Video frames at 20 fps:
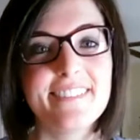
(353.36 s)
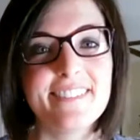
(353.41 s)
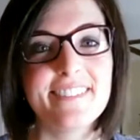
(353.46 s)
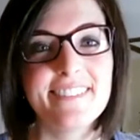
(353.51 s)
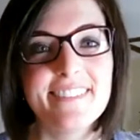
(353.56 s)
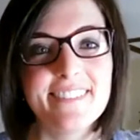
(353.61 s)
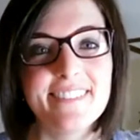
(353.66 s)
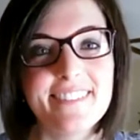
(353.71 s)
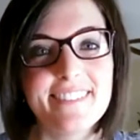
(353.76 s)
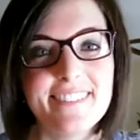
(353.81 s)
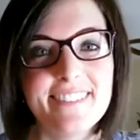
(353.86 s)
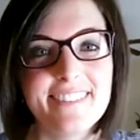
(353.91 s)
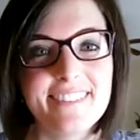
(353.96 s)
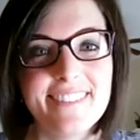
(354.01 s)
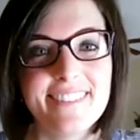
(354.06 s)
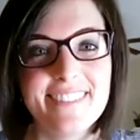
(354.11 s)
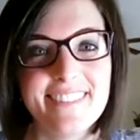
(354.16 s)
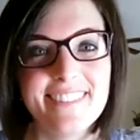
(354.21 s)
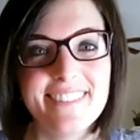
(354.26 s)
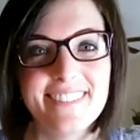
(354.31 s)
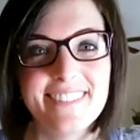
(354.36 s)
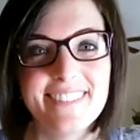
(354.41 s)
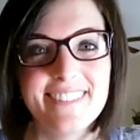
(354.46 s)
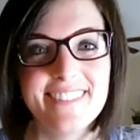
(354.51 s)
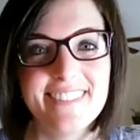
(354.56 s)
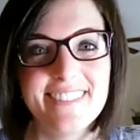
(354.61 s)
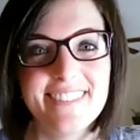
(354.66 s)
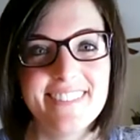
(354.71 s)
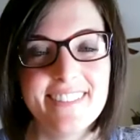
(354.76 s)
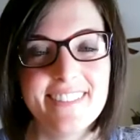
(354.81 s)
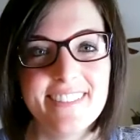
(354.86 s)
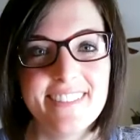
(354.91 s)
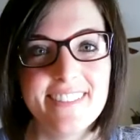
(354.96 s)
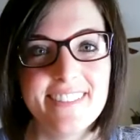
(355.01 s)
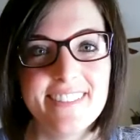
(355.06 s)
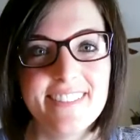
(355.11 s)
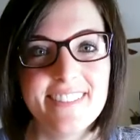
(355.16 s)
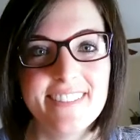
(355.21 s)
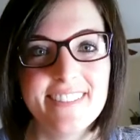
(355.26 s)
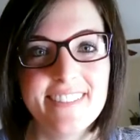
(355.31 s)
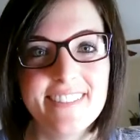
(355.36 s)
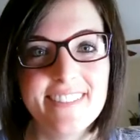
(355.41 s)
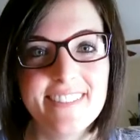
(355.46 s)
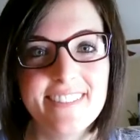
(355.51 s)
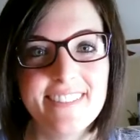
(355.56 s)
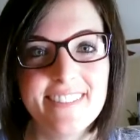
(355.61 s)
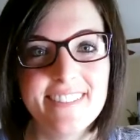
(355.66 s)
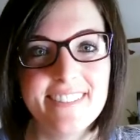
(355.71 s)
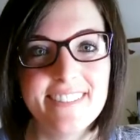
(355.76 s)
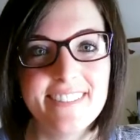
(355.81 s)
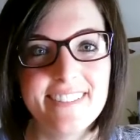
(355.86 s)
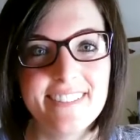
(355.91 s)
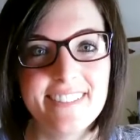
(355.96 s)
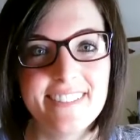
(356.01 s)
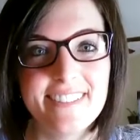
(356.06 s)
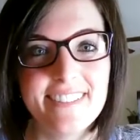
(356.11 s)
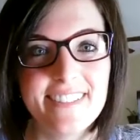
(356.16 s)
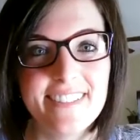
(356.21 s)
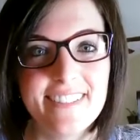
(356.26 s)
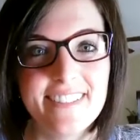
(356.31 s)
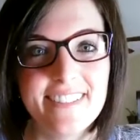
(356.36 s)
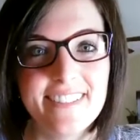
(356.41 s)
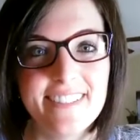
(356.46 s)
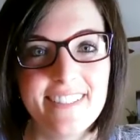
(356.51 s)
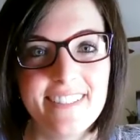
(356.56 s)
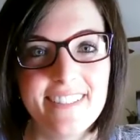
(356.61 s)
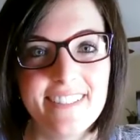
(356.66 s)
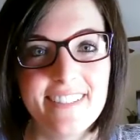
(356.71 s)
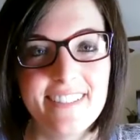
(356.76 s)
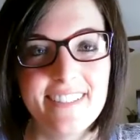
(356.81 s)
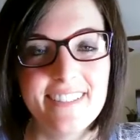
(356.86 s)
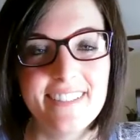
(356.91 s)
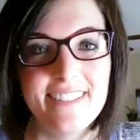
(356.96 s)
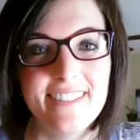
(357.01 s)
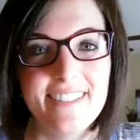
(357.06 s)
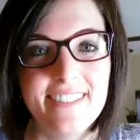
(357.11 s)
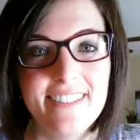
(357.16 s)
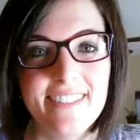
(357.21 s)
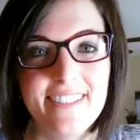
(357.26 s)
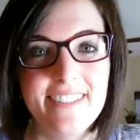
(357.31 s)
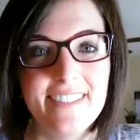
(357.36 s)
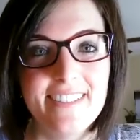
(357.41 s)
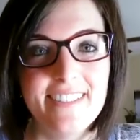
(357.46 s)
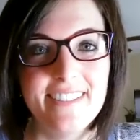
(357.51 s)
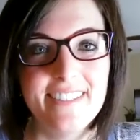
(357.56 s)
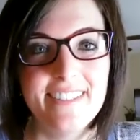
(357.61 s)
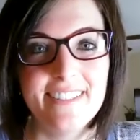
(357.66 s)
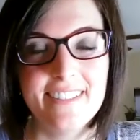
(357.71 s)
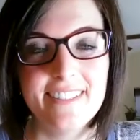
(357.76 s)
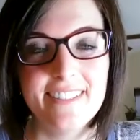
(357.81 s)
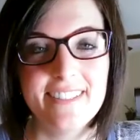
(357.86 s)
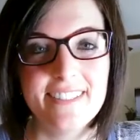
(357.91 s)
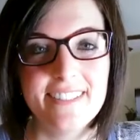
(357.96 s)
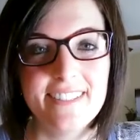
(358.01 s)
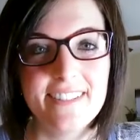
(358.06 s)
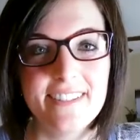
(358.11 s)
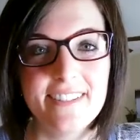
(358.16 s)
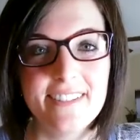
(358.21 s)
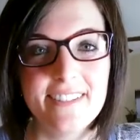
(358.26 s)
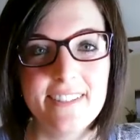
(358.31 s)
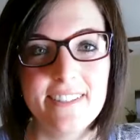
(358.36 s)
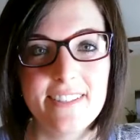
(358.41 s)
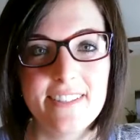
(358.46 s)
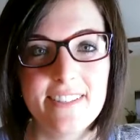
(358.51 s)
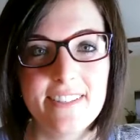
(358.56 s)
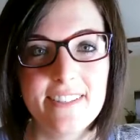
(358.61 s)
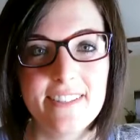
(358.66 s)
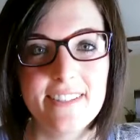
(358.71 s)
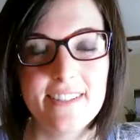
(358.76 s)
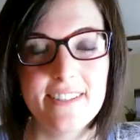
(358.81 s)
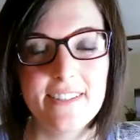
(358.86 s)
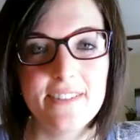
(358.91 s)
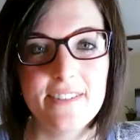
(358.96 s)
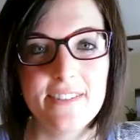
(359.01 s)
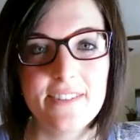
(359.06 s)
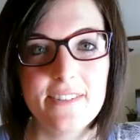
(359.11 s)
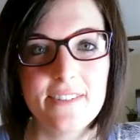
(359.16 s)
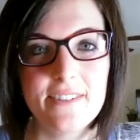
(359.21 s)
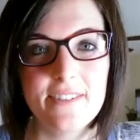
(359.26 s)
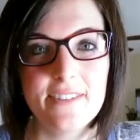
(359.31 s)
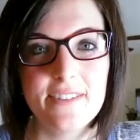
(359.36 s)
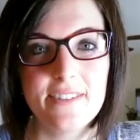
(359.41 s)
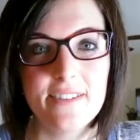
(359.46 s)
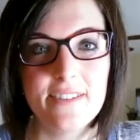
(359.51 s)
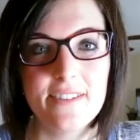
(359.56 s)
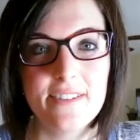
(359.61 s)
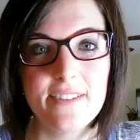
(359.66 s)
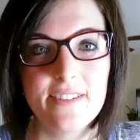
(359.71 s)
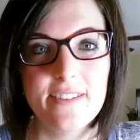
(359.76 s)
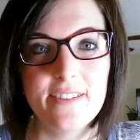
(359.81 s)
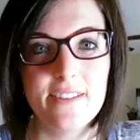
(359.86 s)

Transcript: This person isn't speaking.